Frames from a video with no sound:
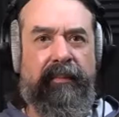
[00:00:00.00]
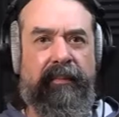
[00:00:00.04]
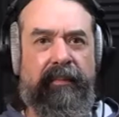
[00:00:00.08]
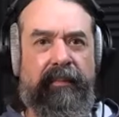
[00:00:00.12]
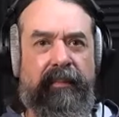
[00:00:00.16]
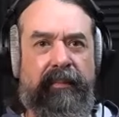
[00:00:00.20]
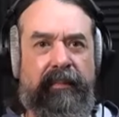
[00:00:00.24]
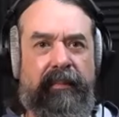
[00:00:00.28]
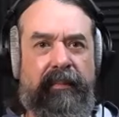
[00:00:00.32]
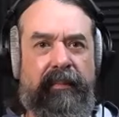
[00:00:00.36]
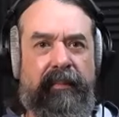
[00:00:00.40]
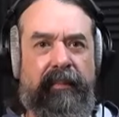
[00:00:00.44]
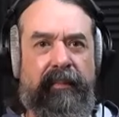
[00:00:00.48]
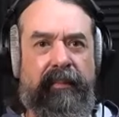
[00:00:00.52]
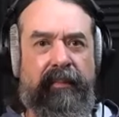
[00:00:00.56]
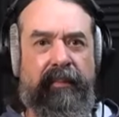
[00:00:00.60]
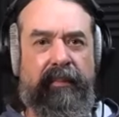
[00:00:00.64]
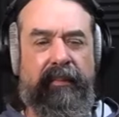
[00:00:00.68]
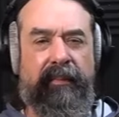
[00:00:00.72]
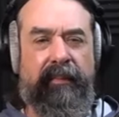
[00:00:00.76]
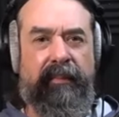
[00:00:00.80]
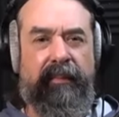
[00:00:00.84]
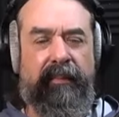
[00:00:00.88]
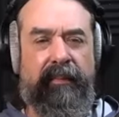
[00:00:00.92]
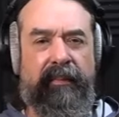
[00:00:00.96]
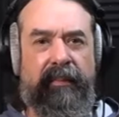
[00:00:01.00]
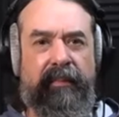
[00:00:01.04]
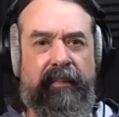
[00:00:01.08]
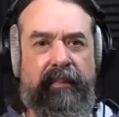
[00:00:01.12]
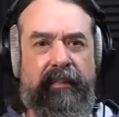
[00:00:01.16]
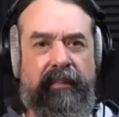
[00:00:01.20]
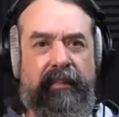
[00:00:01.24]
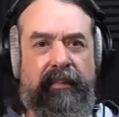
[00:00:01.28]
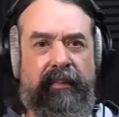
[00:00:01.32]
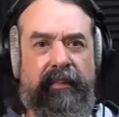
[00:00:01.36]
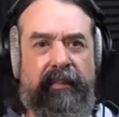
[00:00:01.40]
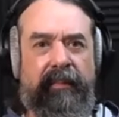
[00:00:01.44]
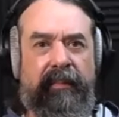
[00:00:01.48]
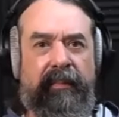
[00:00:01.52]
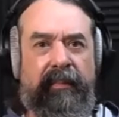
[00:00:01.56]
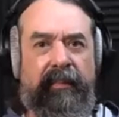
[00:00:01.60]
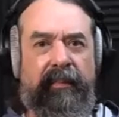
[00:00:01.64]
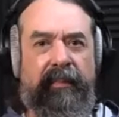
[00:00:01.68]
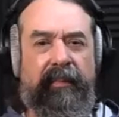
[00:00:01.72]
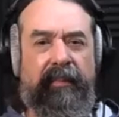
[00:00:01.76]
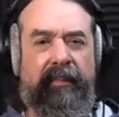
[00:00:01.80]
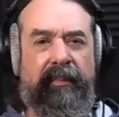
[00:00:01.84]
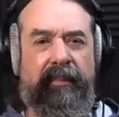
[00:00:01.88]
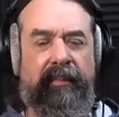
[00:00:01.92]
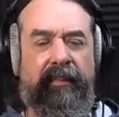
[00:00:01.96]

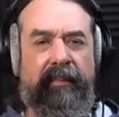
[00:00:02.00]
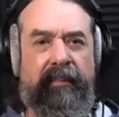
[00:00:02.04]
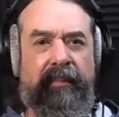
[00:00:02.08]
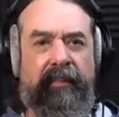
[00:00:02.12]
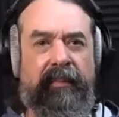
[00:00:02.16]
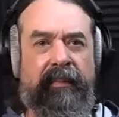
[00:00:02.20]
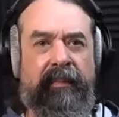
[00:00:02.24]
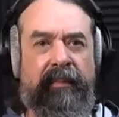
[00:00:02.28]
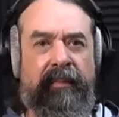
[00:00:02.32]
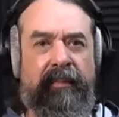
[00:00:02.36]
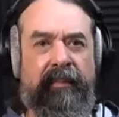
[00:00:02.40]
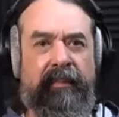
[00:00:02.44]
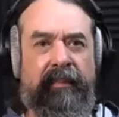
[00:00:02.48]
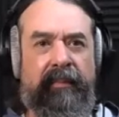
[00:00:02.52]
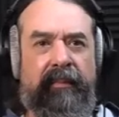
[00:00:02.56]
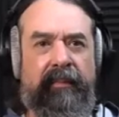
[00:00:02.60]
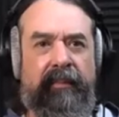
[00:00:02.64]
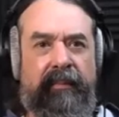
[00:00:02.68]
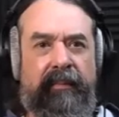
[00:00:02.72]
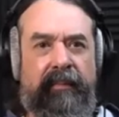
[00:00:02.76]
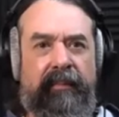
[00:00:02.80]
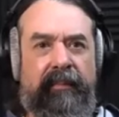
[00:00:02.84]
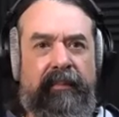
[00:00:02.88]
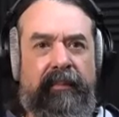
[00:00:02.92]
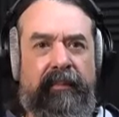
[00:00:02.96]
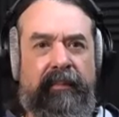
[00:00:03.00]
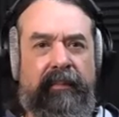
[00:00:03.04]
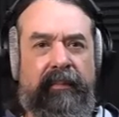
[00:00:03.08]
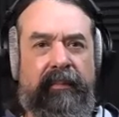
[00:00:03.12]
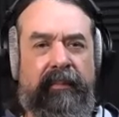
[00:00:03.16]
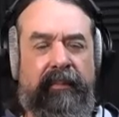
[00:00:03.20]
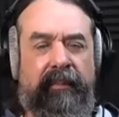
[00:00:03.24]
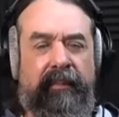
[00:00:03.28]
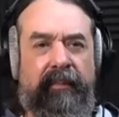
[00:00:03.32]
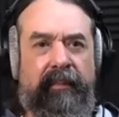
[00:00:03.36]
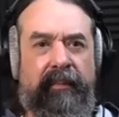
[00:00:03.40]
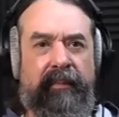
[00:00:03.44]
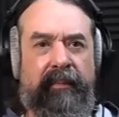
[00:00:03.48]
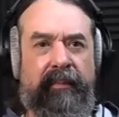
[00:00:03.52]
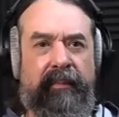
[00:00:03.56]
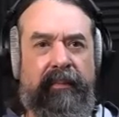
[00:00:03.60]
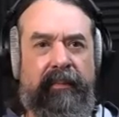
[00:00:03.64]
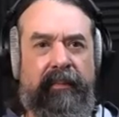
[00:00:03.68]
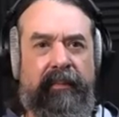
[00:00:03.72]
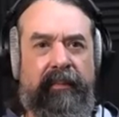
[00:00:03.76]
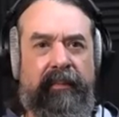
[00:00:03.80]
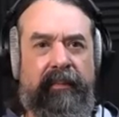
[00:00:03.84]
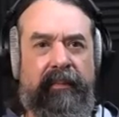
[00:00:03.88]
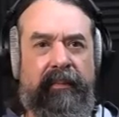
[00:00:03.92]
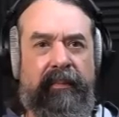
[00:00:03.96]

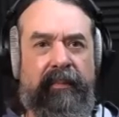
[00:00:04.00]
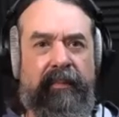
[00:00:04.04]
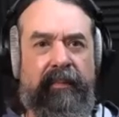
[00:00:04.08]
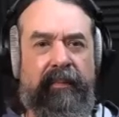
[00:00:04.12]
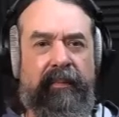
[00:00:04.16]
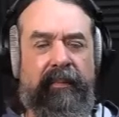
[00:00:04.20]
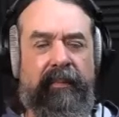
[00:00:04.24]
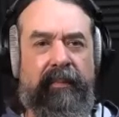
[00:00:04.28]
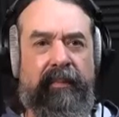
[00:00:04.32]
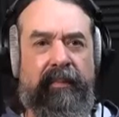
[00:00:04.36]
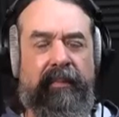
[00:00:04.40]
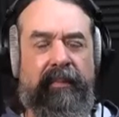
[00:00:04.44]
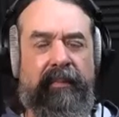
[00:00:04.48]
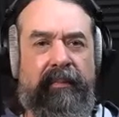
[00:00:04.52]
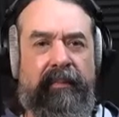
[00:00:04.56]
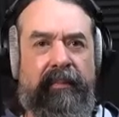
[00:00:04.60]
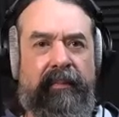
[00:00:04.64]
(not speaking)